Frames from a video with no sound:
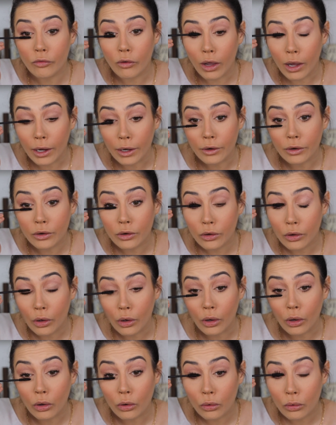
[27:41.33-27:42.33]
fine
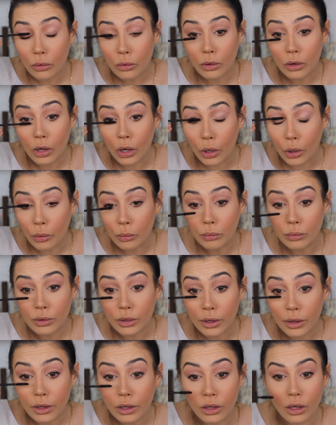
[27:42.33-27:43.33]
combed
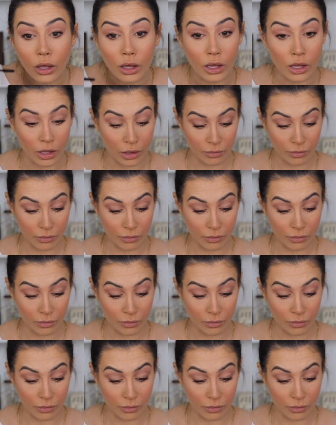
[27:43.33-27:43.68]
like